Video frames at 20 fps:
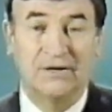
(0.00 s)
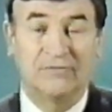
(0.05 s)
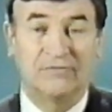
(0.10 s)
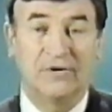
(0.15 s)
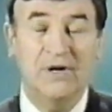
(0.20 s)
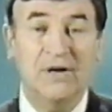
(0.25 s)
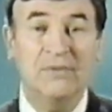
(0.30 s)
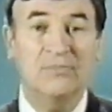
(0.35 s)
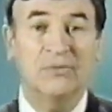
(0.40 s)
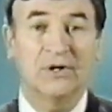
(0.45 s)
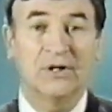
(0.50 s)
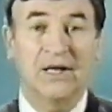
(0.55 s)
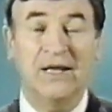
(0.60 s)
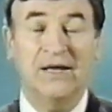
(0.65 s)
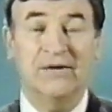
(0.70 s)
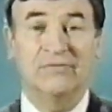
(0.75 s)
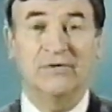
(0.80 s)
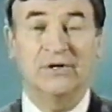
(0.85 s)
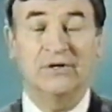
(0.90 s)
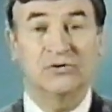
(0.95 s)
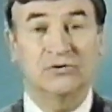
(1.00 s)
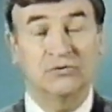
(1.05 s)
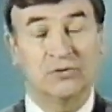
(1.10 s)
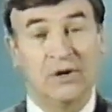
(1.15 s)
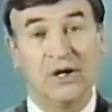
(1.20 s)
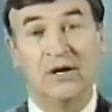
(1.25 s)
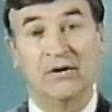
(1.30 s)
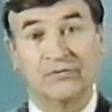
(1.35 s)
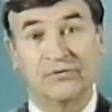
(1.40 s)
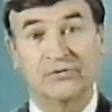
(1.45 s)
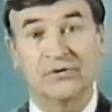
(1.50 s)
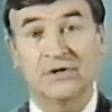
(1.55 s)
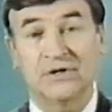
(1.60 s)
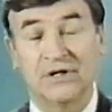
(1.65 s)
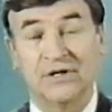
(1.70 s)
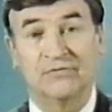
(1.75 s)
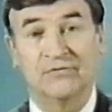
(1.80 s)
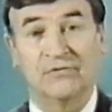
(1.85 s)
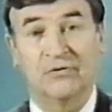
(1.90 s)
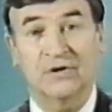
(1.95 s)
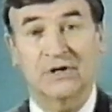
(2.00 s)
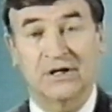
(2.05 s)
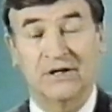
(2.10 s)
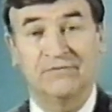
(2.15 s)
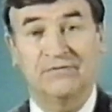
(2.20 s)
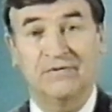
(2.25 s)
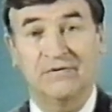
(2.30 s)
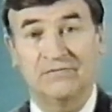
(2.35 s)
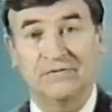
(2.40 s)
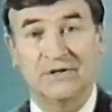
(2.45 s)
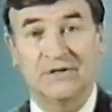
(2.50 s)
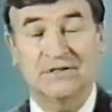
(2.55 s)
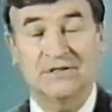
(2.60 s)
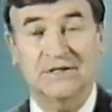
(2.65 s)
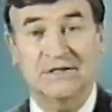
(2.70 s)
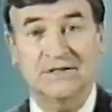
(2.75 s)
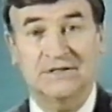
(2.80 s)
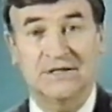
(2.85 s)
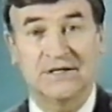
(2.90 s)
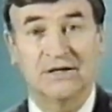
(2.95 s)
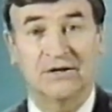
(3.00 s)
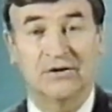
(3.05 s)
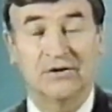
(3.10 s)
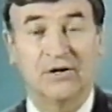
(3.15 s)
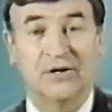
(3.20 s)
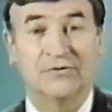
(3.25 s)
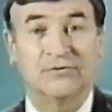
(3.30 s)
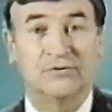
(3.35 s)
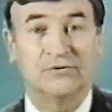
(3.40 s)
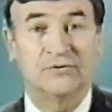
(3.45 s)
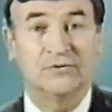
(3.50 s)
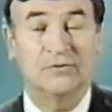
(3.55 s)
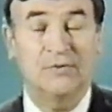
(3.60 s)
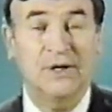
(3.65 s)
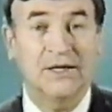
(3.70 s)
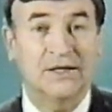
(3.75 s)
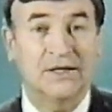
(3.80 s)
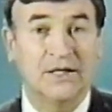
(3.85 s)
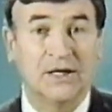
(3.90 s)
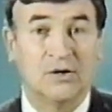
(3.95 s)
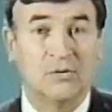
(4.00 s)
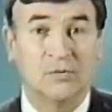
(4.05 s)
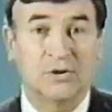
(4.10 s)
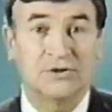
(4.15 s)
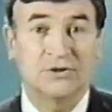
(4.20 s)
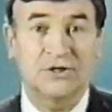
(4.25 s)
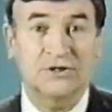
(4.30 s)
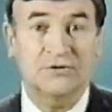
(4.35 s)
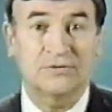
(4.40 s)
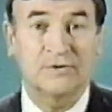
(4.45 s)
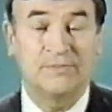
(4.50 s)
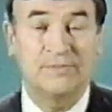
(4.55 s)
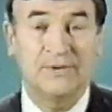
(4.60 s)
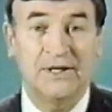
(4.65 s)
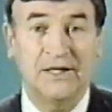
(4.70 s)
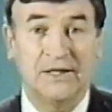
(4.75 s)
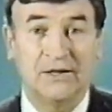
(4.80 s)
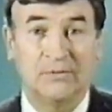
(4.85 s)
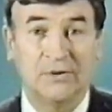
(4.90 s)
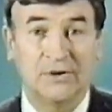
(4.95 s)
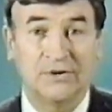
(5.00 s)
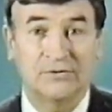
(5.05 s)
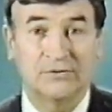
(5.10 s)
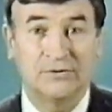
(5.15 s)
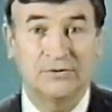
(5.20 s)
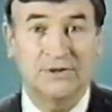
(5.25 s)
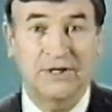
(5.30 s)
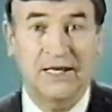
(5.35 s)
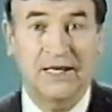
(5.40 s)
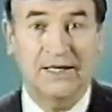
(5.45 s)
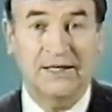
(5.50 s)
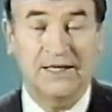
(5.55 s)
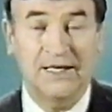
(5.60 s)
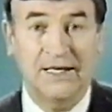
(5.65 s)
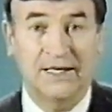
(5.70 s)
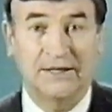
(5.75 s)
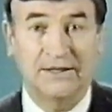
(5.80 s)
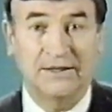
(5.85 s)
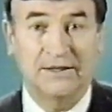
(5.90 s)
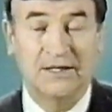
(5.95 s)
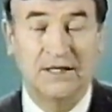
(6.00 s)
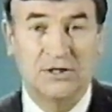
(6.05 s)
For number 11, 12, 13, 14, 15, 16, and on through 20, we're just repeating 1 through 10 again.